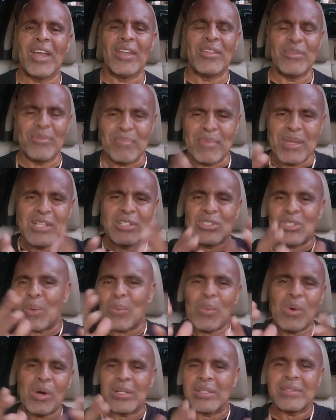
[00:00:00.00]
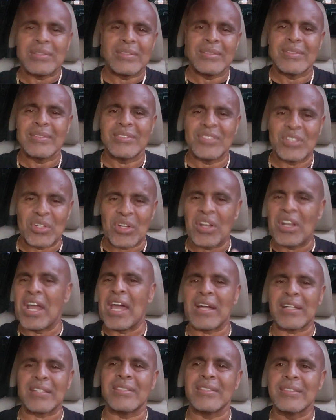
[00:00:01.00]
And you meet someone. You
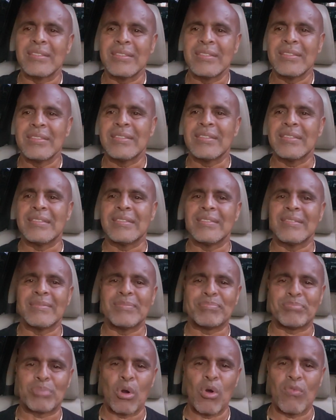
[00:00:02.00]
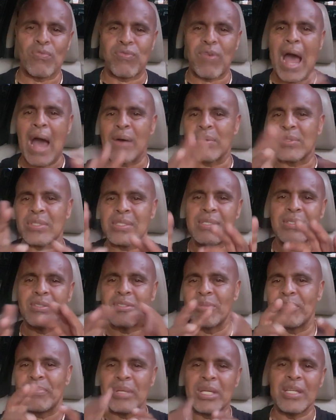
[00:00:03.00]
connect. Profile seems
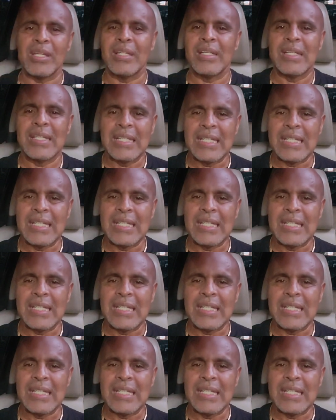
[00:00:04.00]
to be